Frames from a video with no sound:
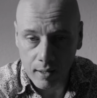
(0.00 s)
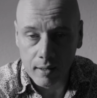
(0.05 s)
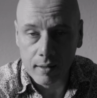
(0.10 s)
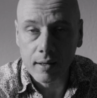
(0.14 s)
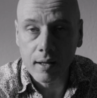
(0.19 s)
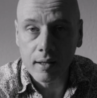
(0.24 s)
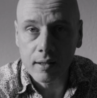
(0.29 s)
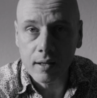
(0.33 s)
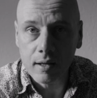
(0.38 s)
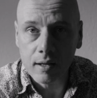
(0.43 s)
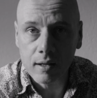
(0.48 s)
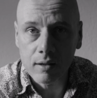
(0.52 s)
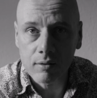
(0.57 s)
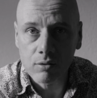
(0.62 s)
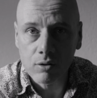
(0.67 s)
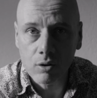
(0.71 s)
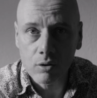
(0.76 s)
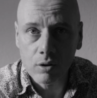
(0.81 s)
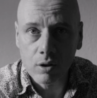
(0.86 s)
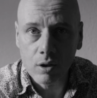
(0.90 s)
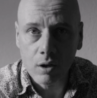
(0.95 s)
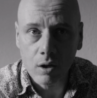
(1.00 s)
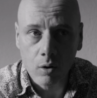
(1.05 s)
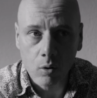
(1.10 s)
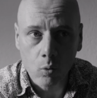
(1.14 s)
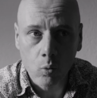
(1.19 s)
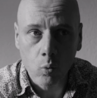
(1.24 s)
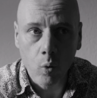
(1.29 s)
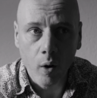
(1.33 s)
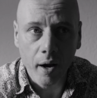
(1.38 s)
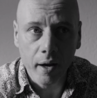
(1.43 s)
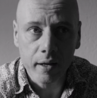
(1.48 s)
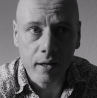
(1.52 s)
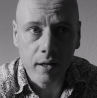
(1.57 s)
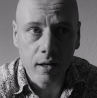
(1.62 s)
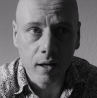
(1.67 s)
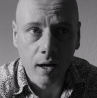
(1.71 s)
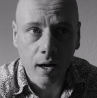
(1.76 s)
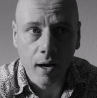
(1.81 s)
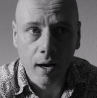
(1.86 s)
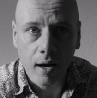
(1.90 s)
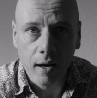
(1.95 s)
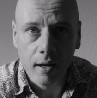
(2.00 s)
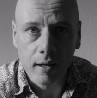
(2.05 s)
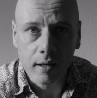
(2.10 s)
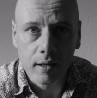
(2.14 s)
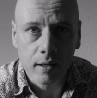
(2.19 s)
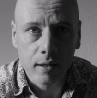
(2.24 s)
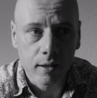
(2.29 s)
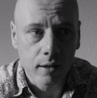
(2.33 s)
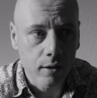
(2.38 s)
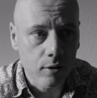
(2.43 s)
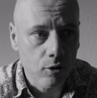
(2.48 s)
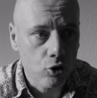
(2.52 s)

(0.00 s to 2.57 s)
another reason why I